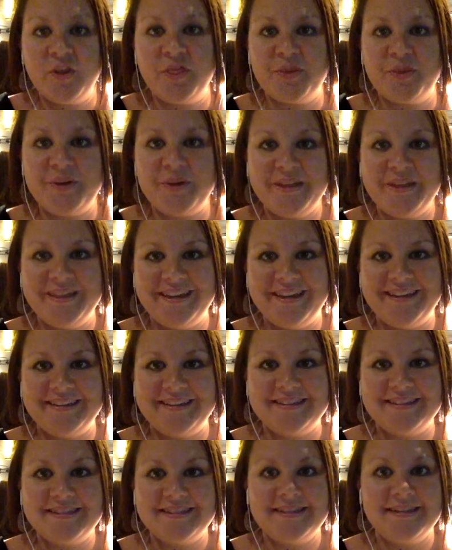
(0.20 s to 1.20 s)
Three
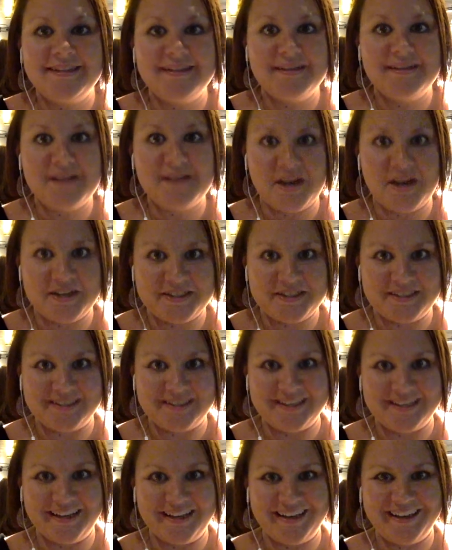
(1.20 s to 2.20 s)
things not to
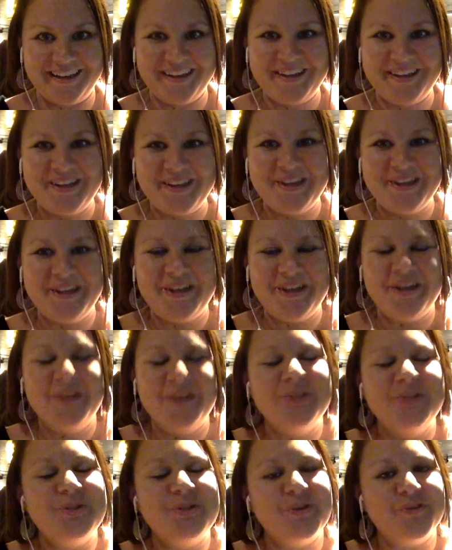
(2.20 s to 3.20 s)
say
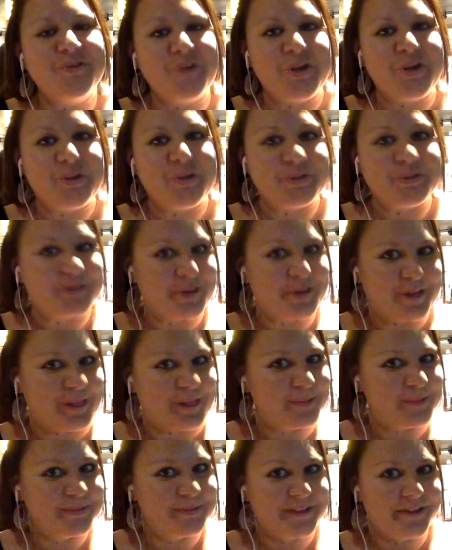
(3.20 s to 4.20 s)
to a friend who's
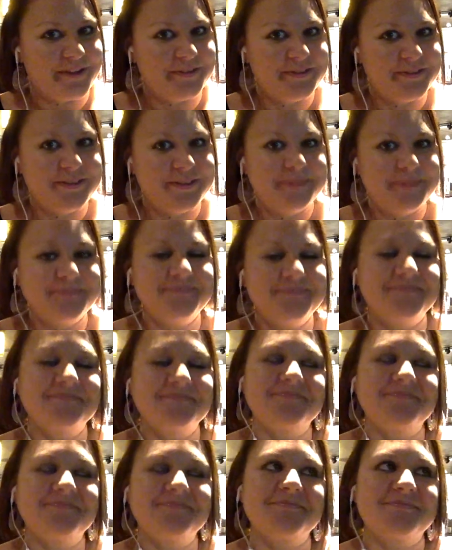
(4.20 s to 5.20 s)
hurting themselves.
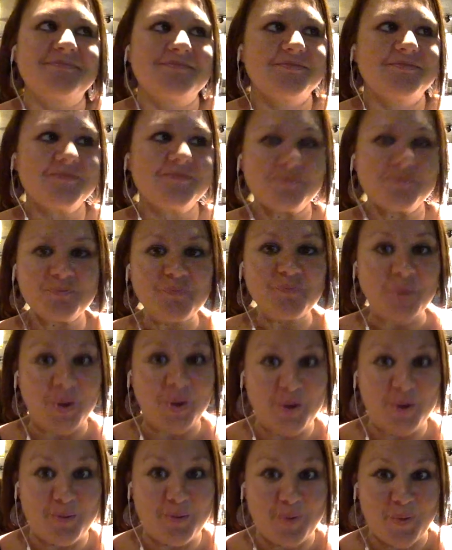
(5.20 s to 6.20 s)

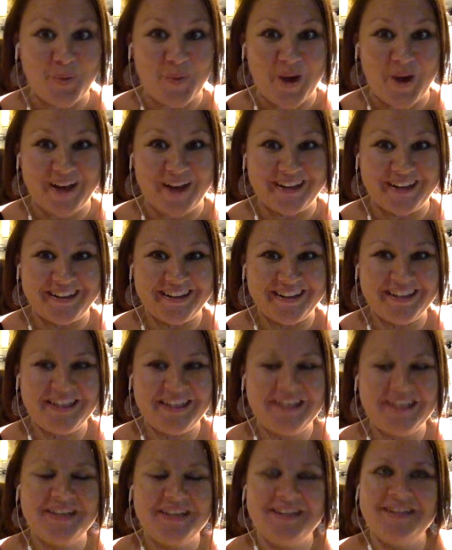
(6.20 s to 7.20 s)
Number one,
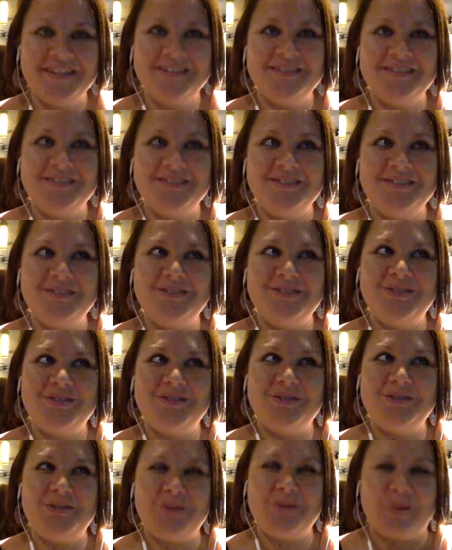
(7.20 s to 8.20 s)

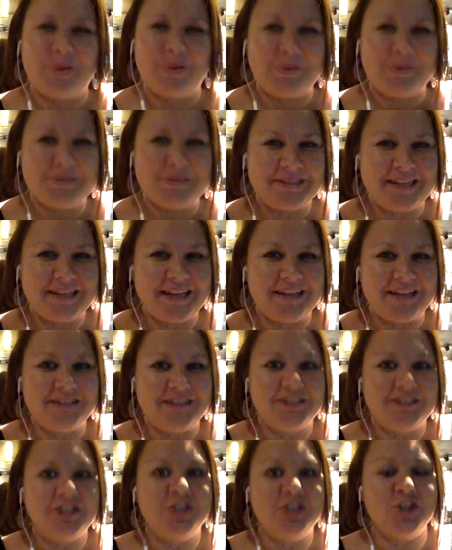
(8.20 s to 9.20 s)
don't say
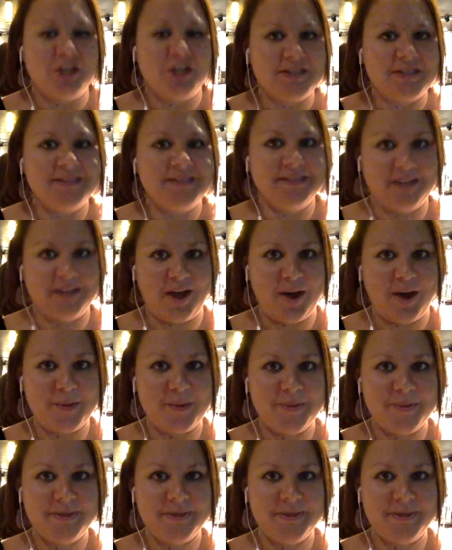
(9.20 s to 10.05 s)
just stop.